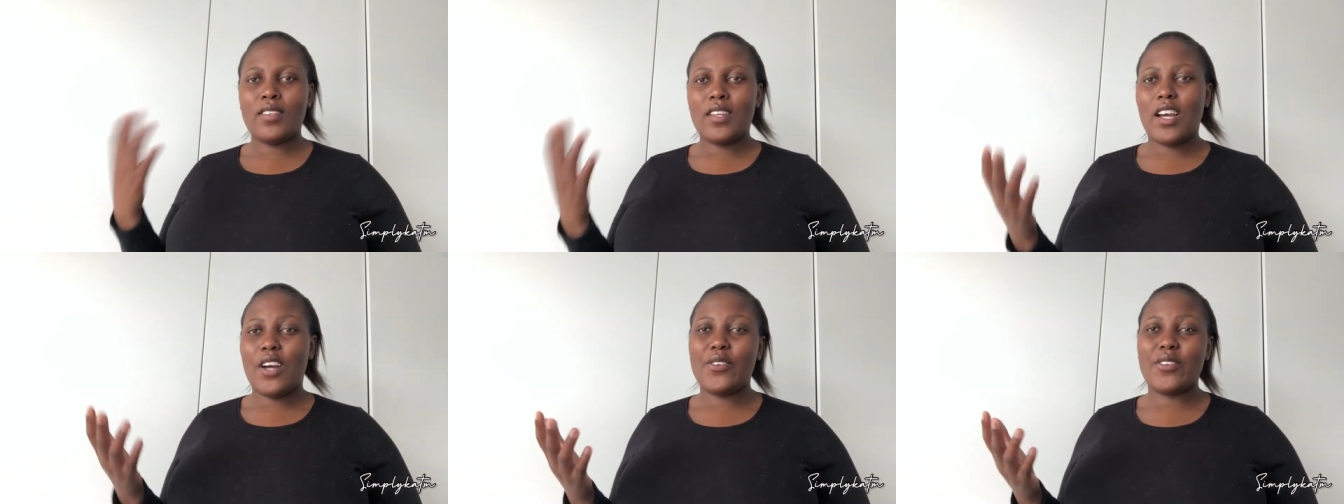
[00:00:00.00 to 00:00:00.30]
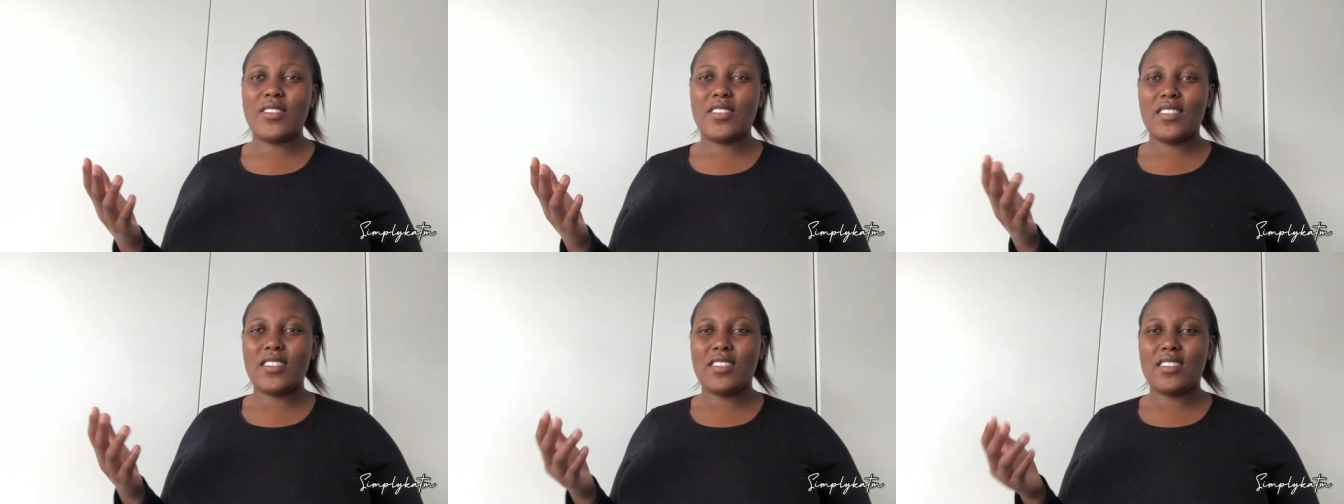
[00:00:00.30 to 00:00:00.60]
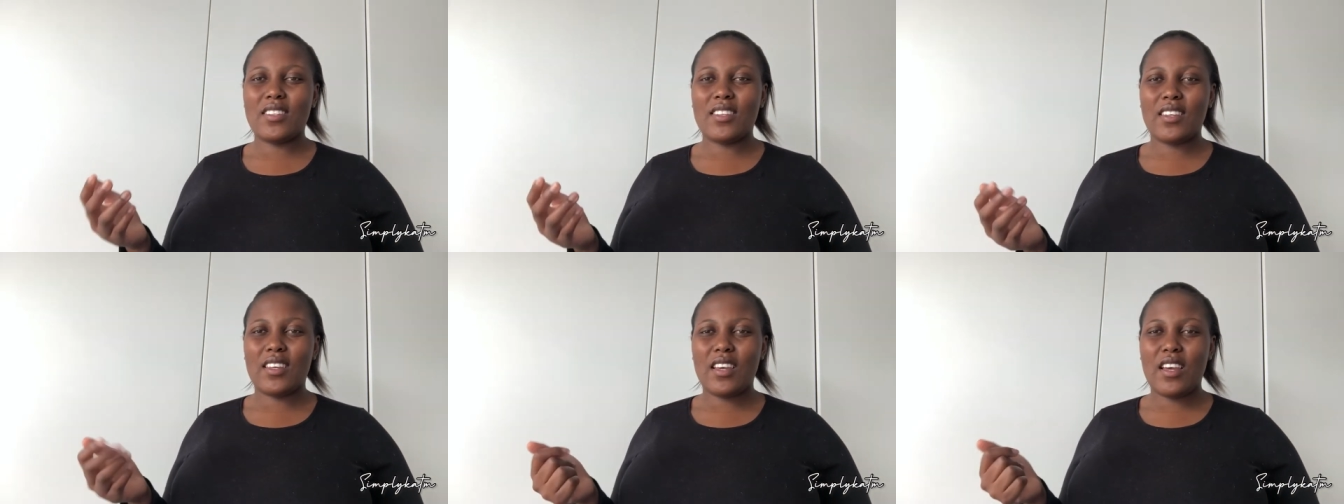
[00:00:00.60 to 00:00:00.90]
I was
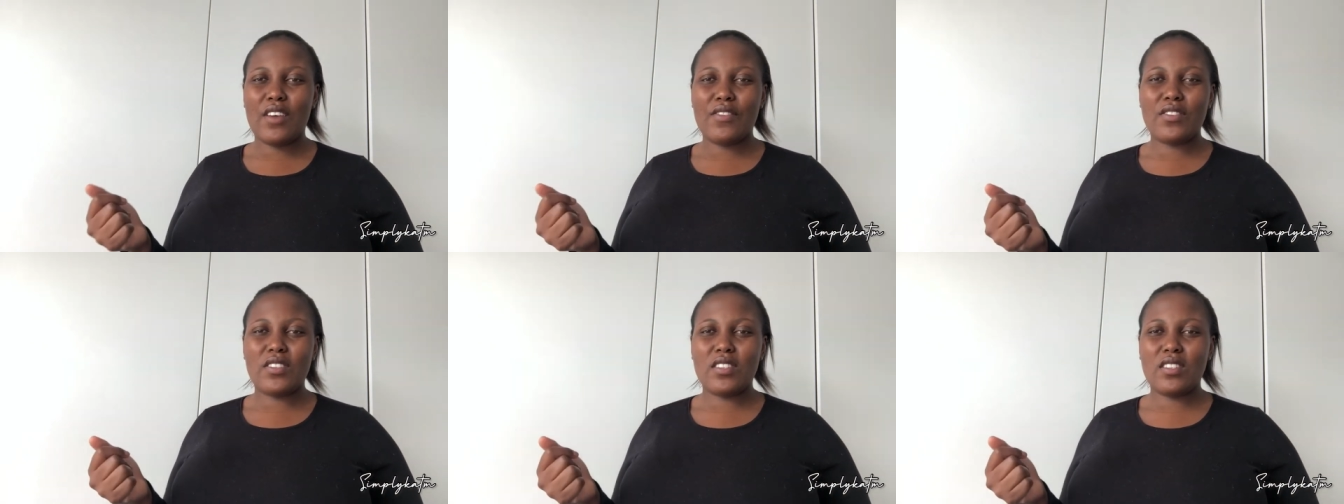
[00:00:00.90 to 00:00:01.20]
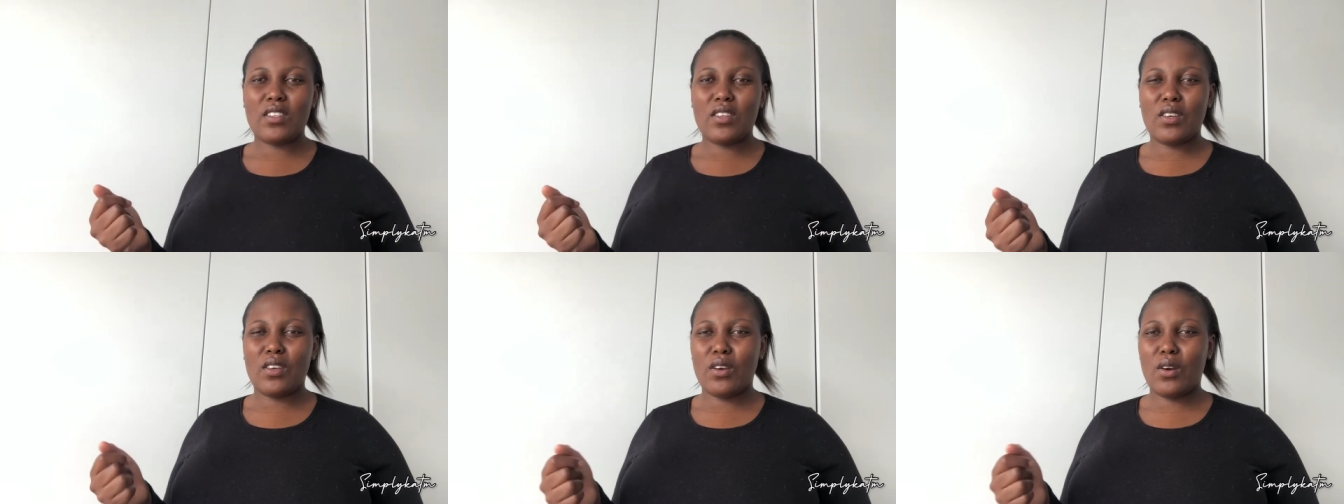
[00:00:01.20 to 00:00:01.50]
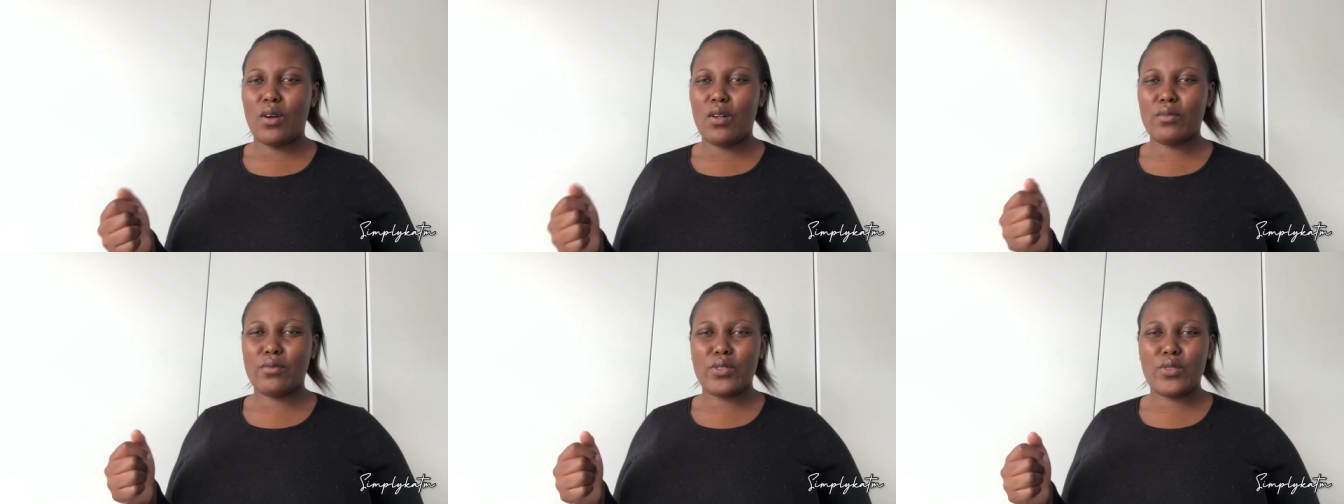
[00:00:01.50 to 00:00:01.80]
eating KFC
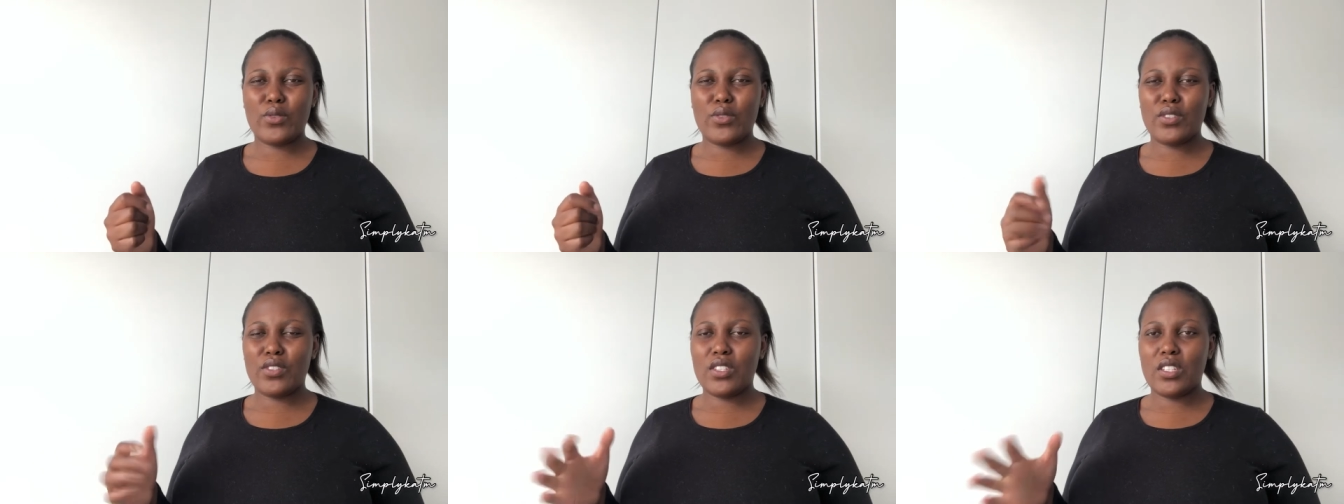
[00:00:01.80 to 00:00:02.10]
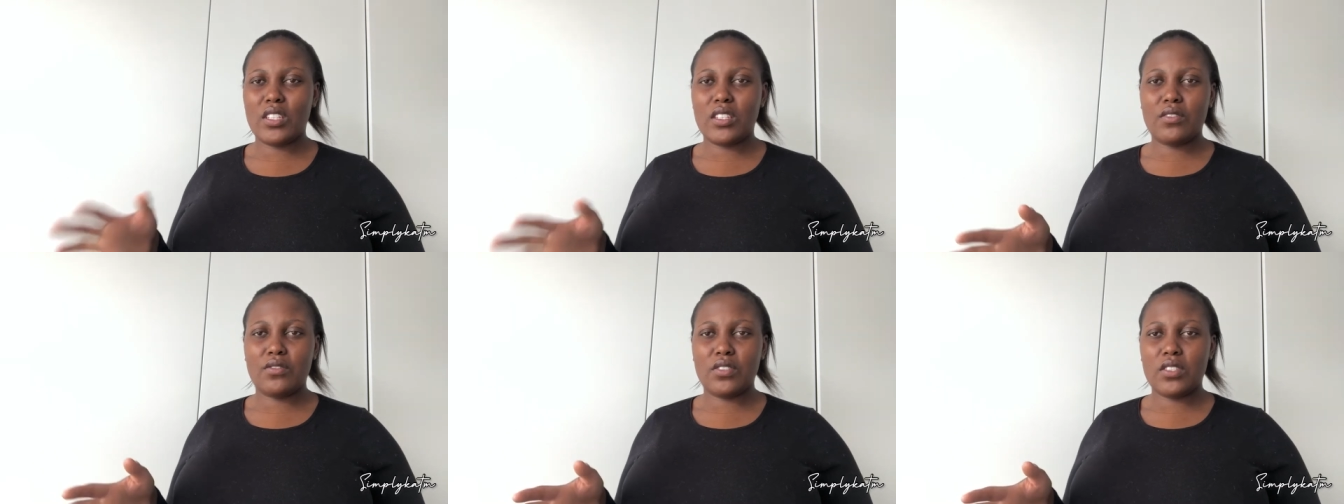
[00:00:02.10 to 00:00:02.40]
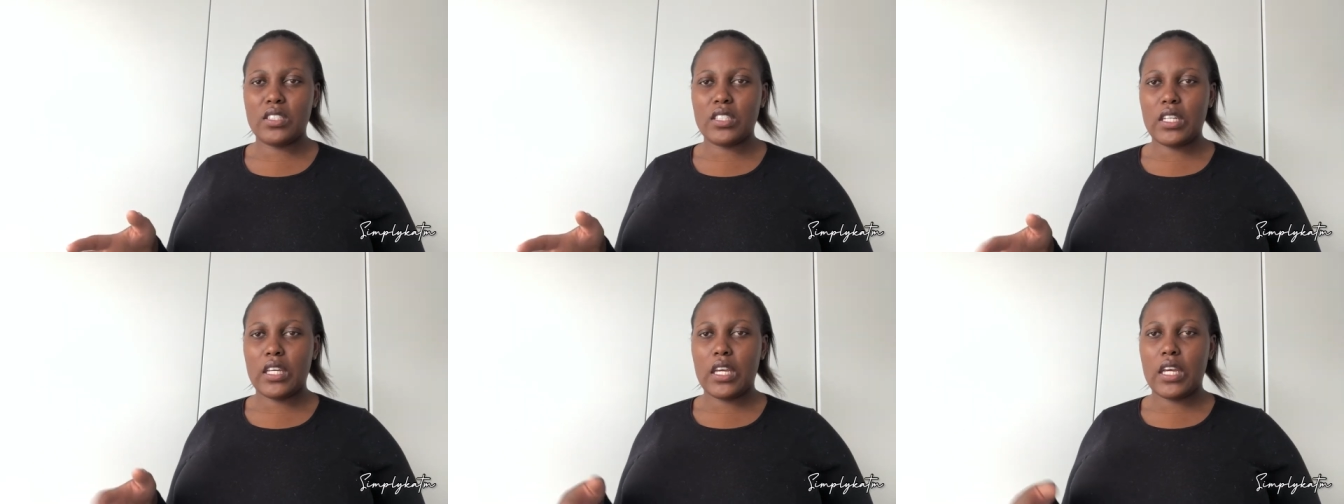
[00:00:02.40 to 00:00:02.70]
almost each and every
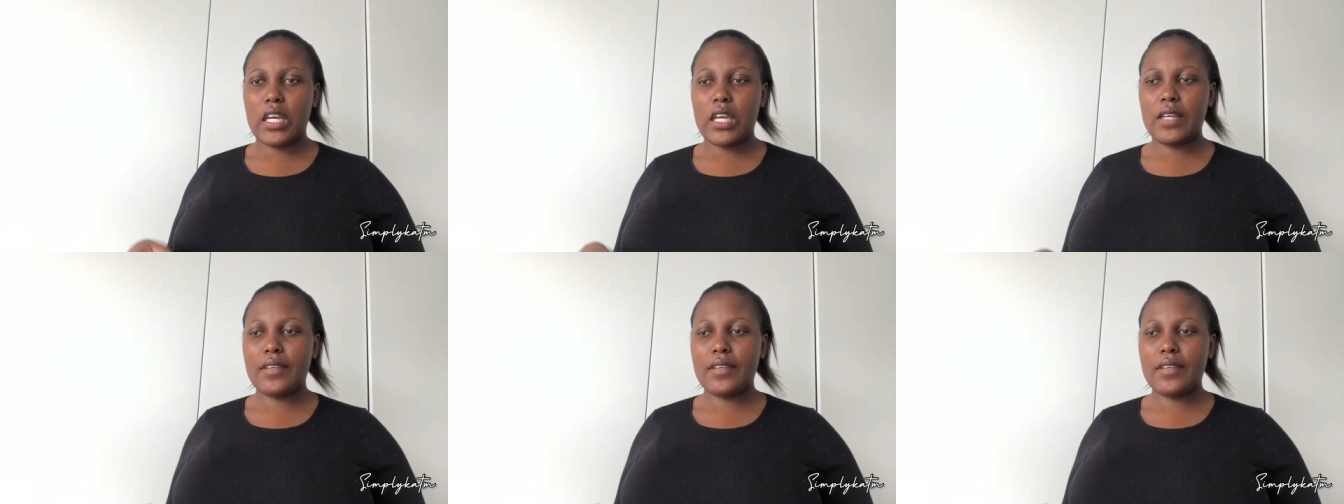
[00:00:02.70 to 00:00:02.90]
day